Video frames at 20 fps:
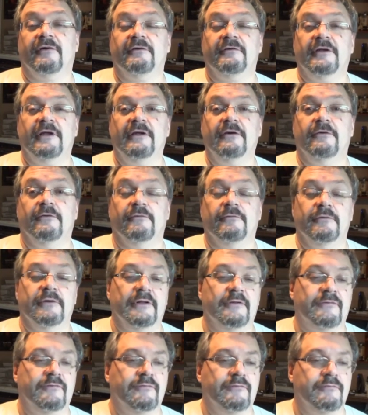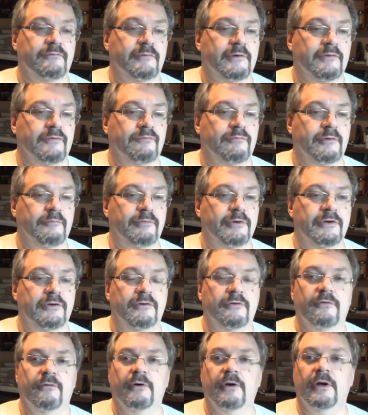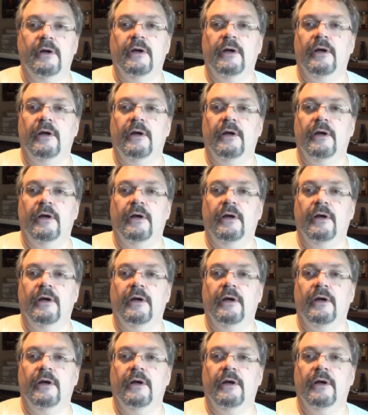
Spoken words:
deal. That's what we do.